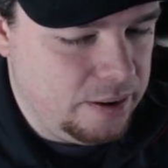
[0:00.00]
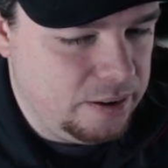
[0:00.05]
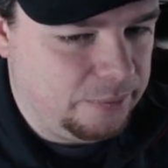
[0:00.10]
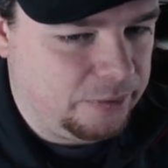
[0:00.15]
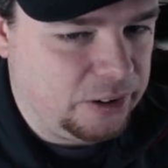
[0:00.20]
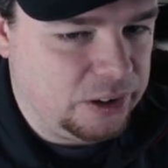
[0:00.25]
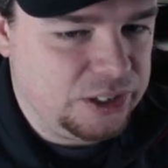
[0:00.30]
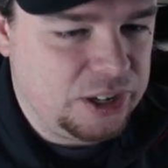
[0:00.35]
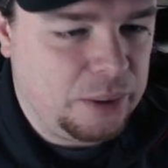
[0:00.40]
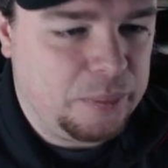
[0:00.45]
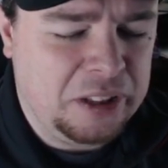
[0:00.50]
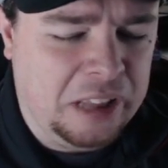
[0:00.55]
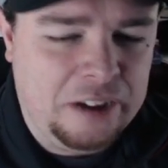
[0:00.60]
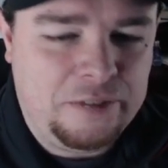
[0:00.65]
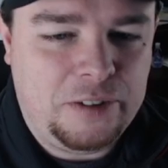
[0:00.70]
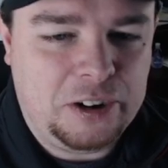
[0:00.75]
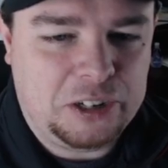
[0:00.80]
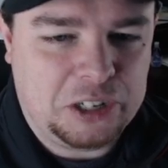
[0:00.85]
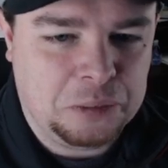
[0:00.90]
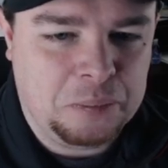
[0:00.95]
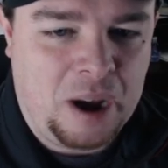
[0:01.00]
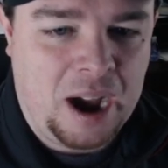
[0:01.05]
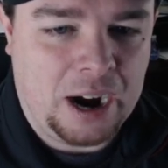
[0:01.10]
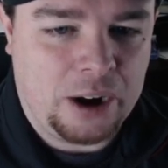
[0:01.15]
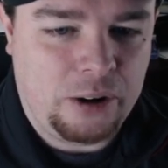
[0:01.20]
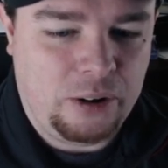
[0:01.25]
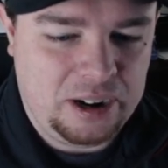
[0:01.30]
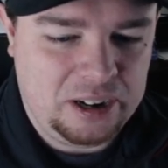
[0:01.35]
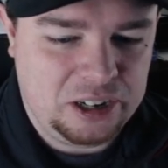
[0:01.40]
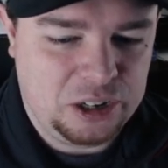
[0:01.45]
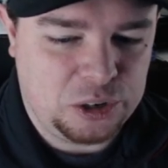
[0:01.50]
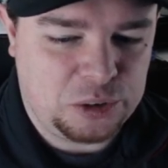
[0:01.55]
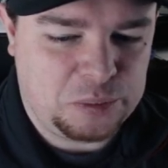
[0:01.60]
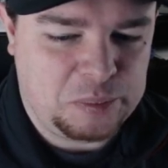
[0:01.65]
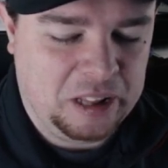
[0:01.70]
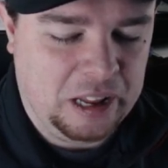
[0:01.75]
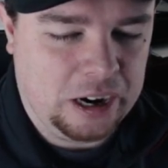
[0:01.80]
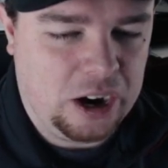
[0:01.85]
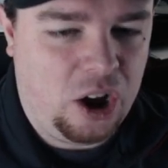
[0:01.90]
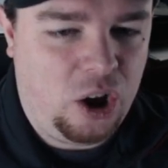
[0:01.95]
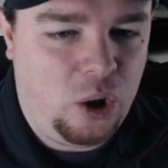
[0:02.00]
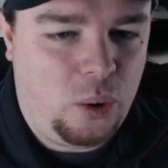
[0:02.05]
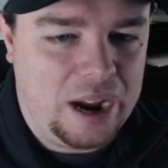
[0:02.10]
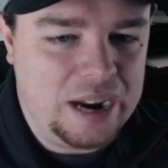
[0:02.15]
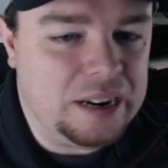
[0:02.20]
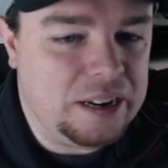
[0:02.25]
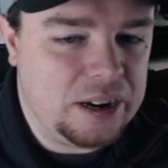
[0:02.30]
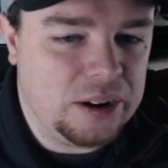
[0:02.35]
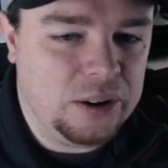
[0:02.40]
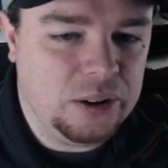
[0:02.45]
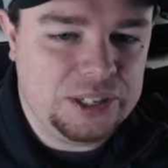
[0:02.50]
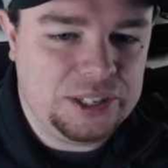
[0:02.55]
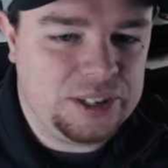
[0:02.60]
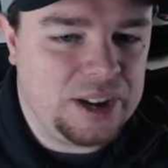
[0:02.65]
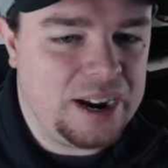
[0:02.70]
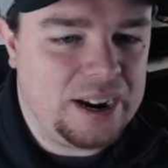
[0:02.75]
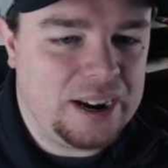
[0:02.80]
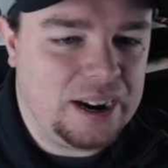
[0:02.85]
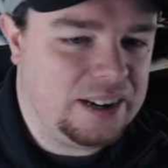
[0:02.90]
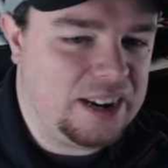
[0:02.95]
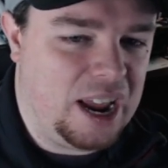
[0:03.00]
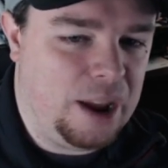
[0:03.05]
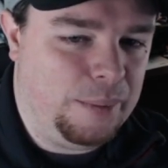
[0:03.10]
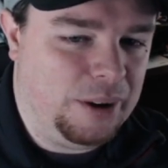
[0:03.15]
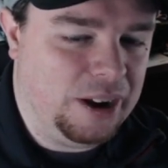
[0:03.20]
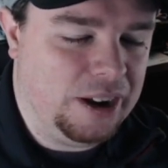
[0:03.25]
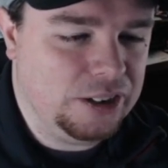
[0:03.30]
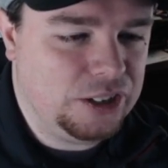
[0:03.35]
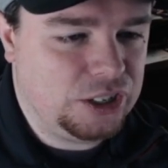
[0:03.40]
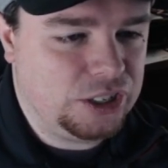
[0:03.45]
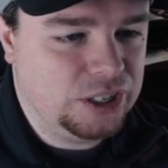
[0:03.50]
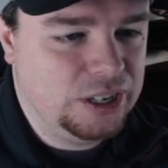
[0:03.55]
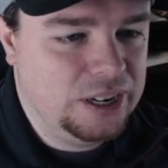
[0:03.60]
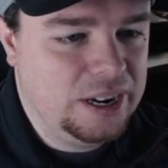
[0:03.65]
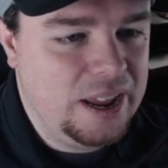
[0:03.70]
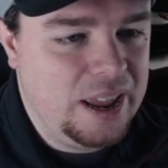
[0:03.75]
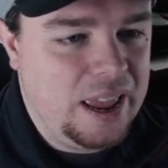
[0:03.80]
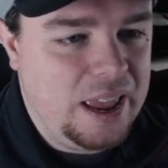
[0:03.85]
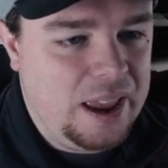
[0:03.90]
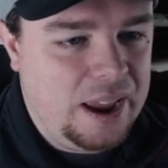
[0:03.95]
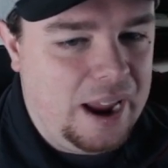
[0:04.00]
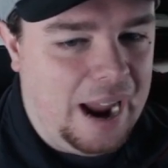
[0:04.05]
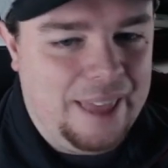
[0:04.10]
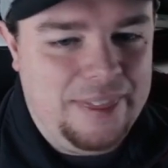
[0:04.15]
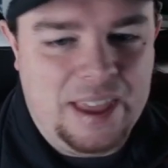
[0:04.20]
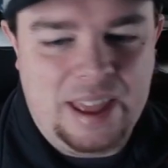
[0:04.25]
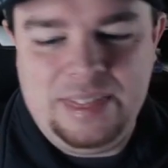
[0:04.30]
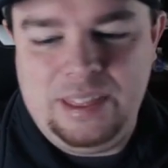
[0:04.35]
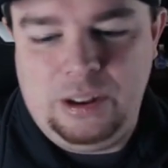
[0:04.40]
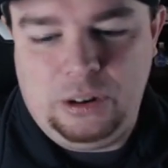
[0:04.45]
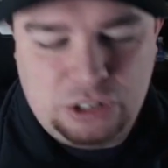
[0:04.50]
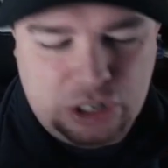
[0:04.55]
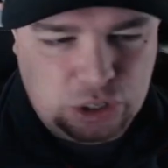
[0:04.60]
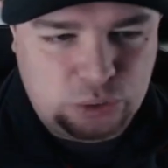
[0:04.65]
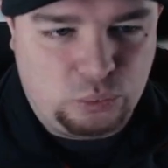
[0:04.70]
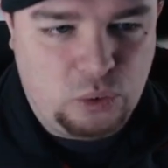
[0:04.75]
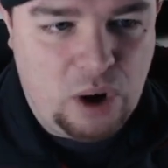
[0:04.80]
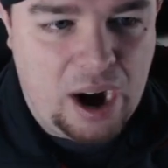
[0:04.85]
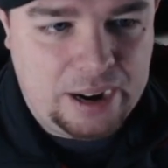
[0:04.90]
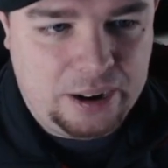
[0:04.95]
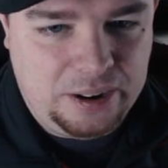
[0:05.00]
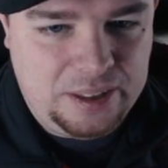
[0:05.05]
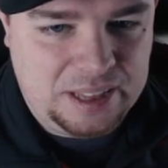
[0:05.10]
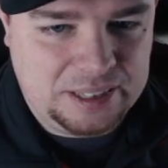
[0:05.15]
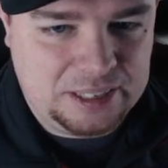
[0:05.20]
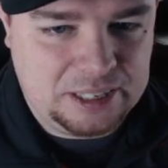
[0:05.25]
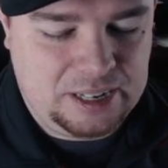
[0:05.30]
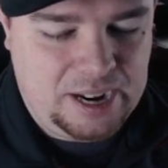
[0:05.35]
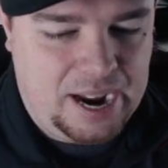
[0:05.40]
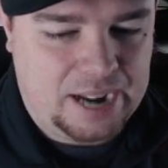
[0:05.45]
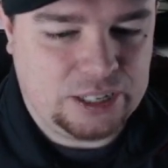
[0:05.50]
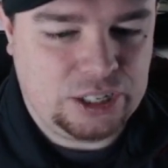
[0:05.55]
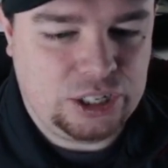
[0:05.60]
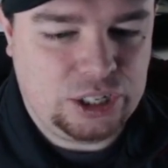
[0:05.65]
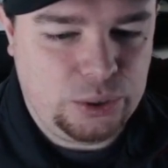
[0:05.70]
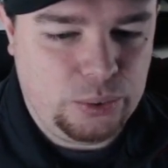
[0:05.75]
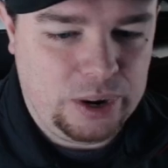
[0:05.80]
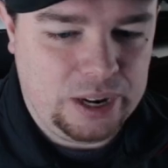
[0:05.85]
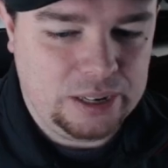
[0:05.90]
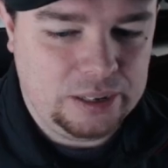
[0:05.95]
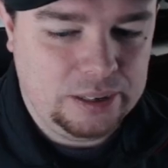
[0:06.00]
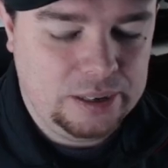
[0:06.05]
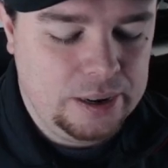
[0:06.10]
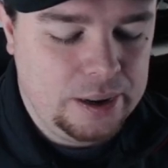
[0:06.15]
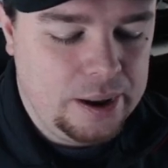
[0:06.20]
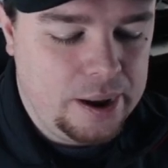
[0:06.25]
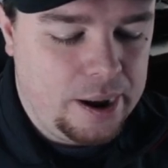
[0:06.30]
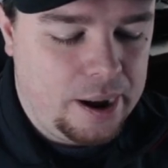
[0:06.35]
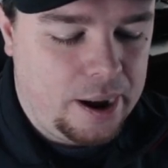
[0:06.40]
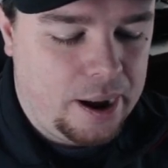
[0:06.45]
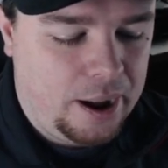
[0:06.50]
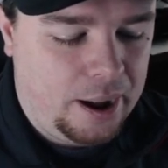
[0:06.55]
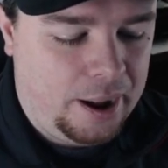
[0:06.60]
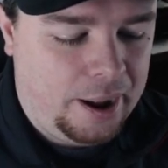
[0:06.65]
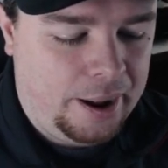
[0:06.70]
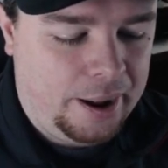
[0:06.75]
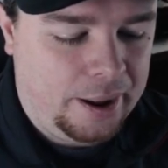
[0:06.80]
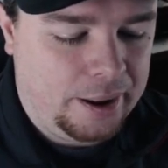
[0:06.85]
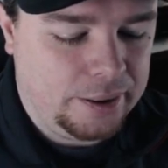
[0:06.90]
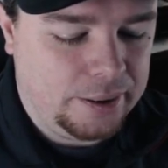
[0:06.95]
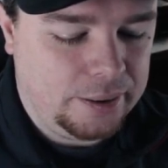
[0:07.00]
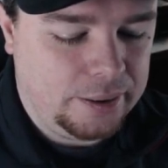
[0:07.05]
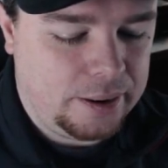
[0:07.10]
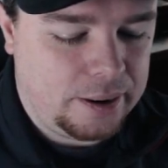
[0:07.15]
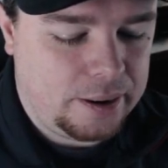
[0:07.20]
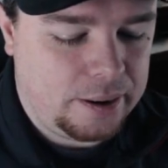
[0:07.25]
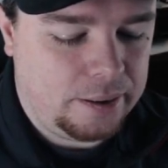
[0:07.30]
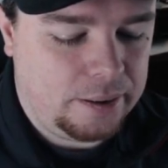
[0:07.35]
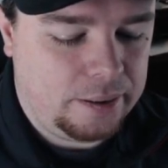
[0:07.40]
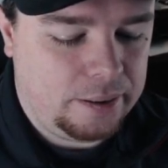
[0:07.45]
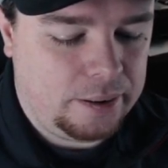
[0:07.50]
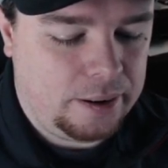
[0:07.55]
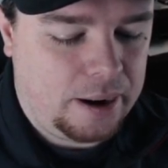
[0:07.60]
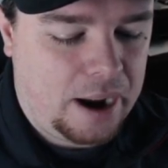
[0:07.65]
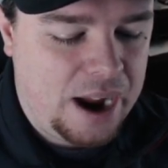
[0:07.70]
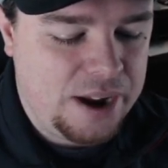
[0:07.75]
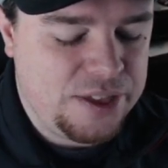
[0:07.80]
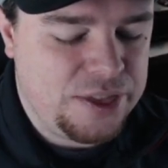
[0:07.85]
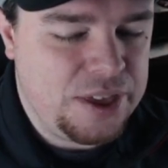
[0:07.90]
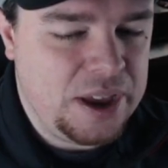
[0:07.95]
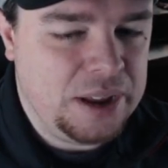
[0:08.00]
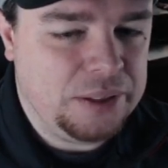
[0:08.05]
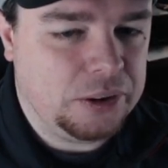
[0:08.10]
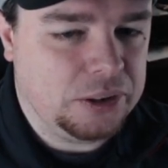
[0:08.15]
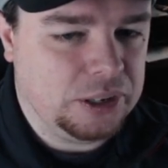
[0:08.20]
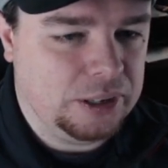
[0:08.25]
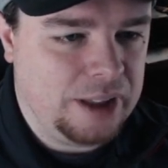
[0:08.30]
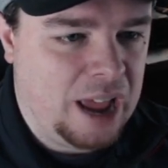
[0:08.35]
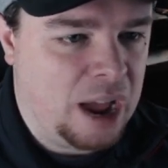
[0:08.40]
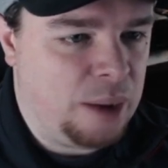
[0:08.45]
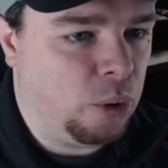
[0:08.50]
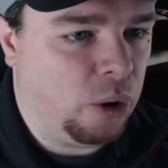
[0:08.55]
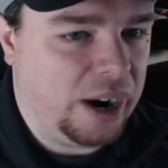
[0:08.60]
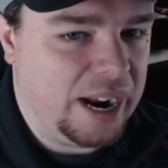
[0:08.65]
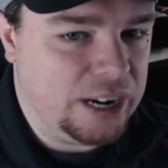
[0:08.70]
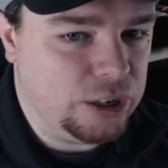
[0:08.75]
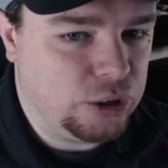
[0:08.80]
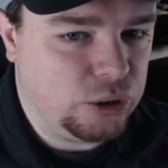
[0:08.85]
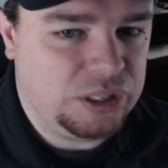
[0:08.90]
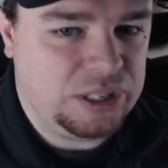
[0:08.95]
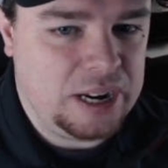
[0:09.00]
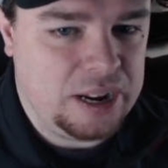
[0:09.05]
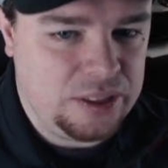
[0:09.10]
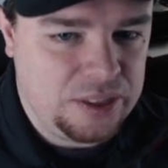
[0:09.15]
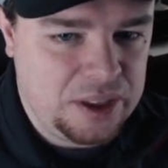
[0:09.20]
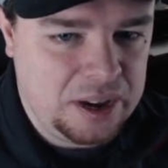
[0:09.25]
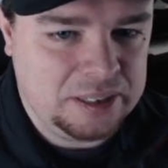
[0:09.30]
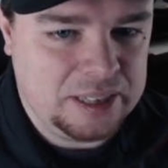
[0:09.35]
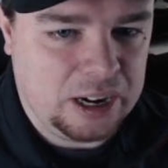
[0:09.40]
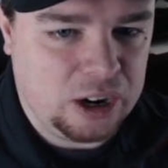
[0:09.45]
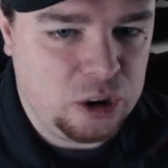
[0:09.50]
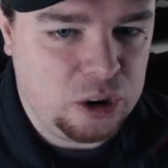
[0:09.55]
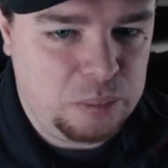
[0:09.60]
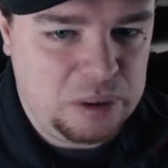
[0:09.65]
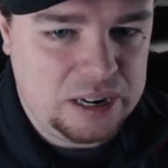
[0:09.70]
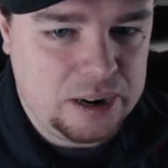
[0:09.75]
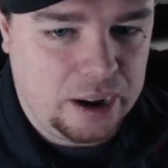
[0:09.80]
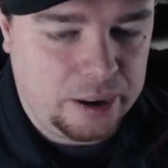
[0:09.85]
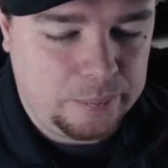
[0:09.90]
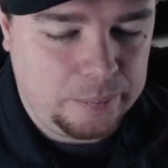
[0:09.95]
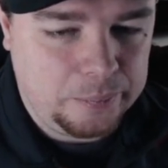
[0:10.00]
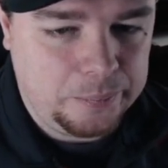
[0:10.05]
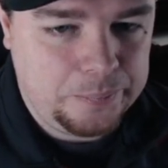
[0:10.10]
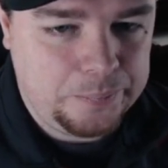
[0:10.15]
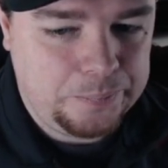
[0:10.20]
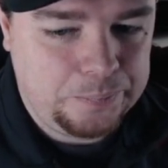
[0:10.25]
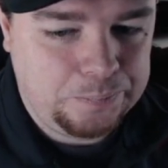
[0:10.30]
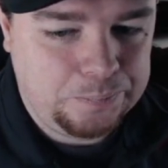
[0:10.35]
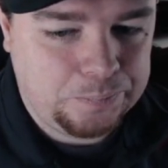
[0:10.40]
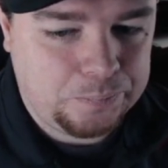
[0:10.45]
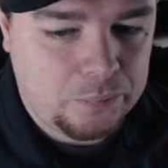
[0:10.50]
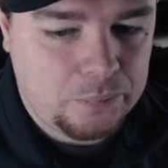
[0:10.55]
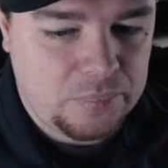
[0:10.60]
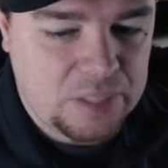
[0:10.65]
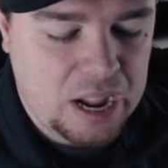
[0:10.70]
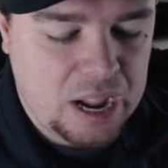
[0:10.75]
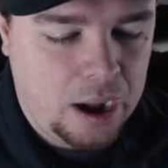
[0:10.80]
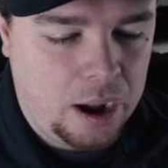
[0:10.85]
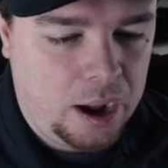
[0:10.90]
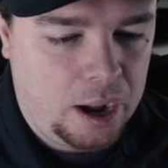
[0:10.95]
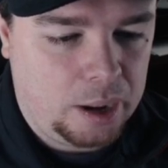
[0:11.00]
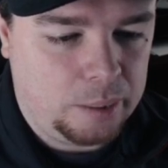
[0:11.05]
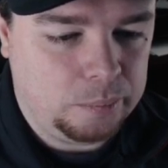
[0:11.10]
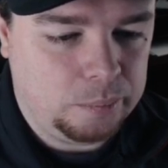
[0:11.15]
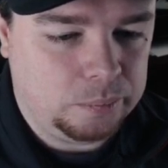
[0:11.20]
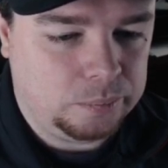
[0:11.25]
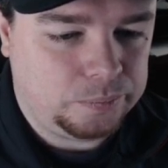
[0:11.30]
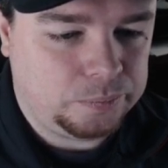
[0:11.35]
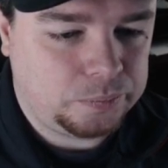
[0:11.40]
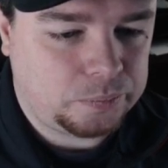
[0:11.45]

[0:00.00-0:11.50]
for something like Vicious Mockery to just be like, oh, I deal psychic damage, and then there's this rider that's attached to it. I think there's a lot more interesting things that could be done. And